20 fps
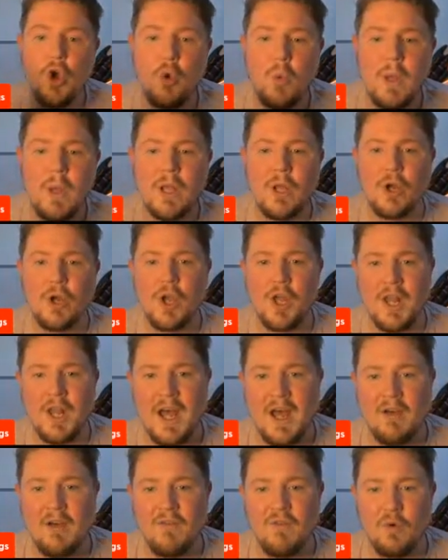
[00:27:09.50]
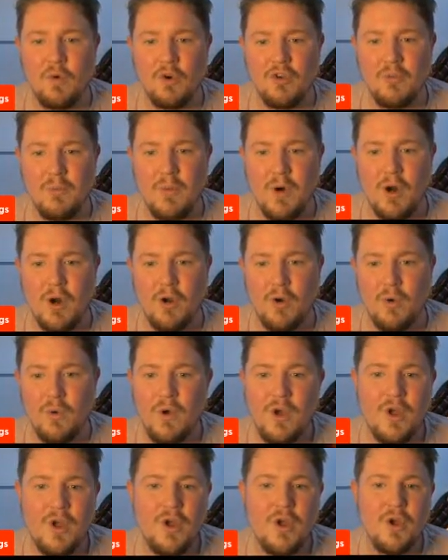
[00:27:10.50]
are we looking at for tomorrow?
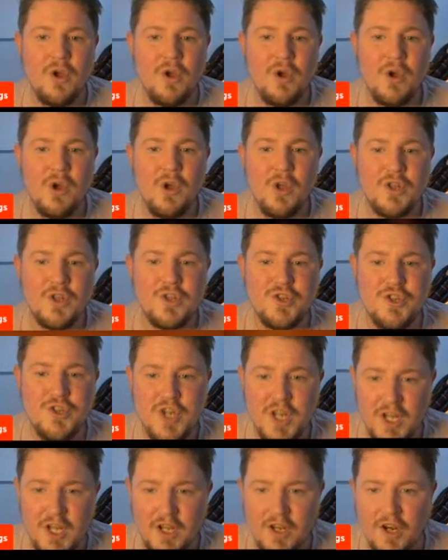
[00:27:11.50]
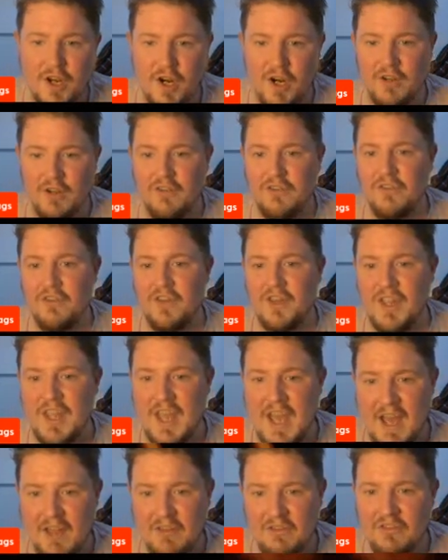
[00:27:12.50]
Jalen Hurts,
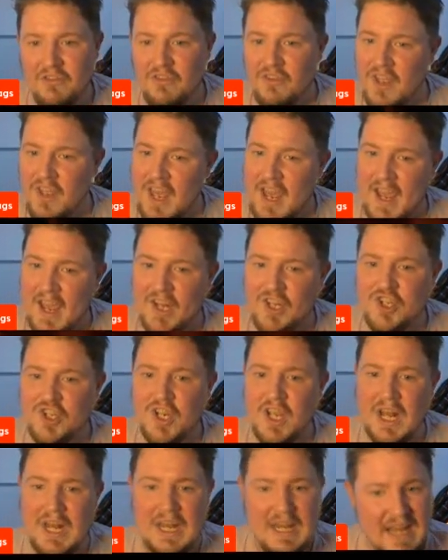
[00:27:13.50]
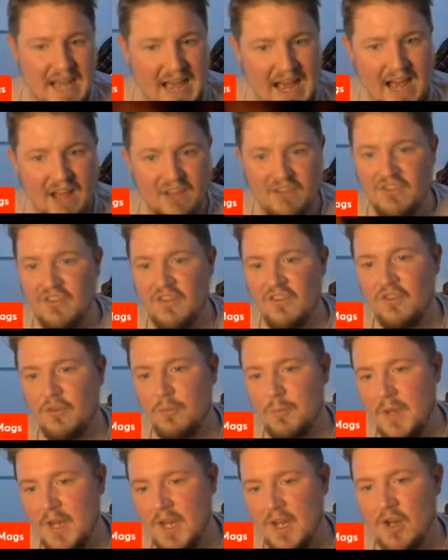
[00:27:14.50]
yes. Achane, yes.
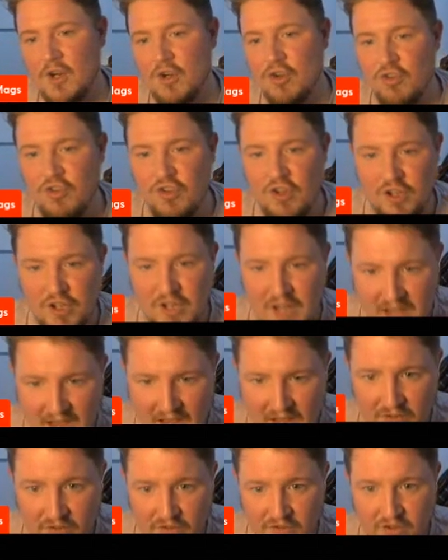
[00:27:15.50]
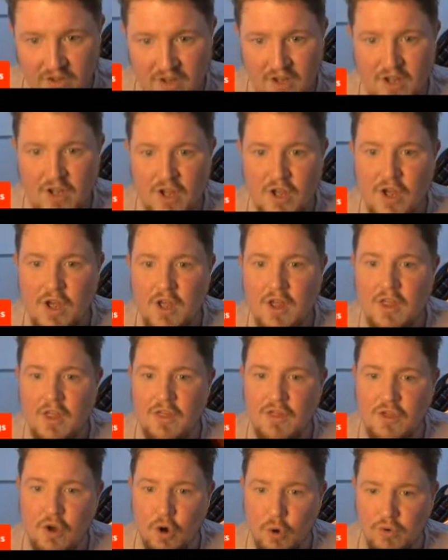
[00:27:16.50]
Spears, yes.
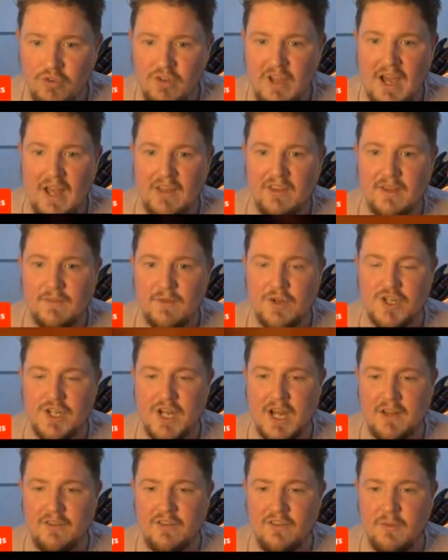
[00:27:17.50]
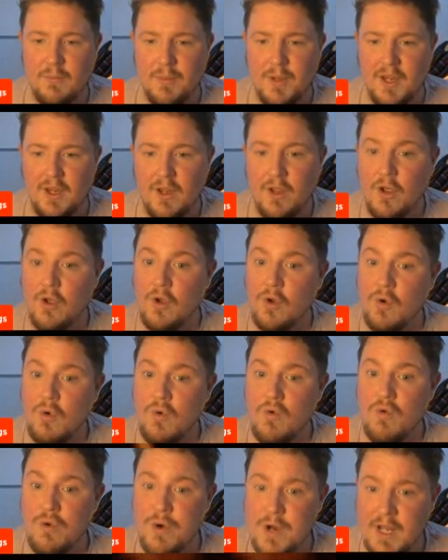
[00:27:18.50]
Those guys have a chance to be
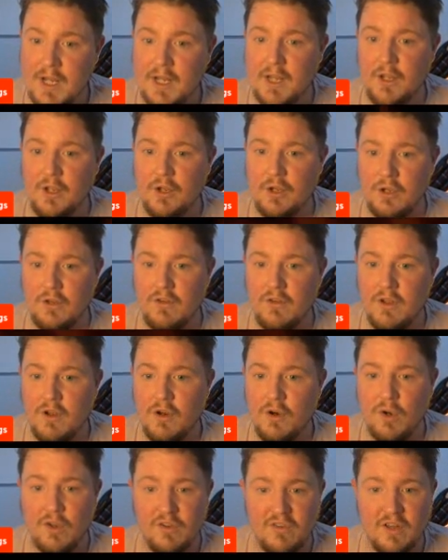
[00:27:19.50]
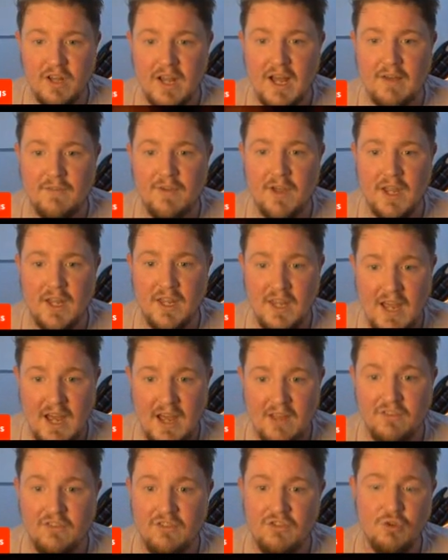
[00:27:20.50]
really good. Chris Olave,
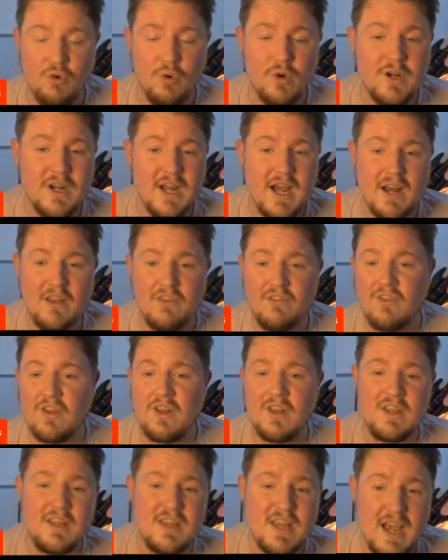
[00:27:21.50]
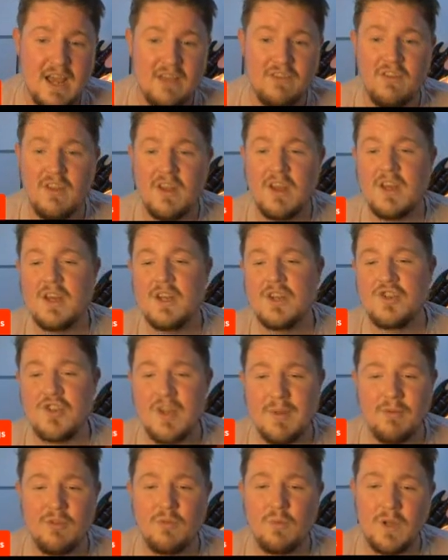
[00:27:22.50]
yes. Jordan Addison, yes.
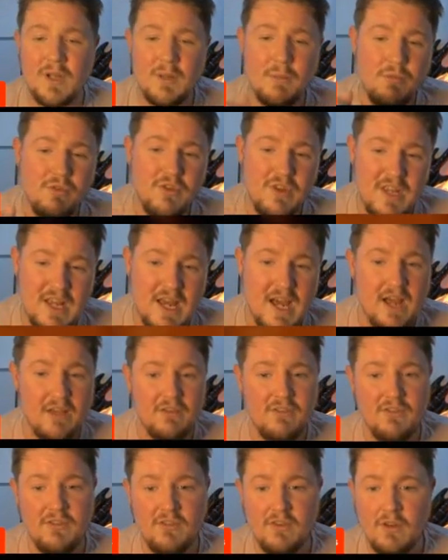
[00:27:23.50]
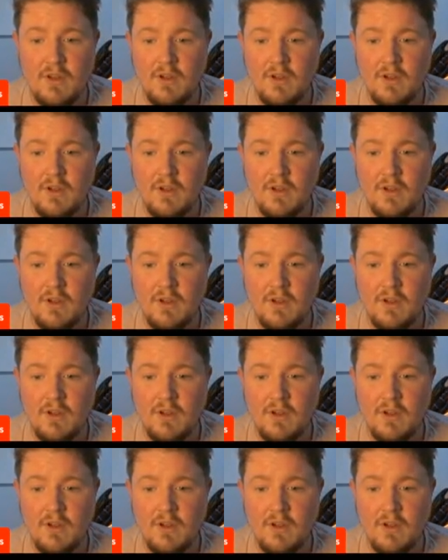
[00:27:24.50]
James Williams, yes.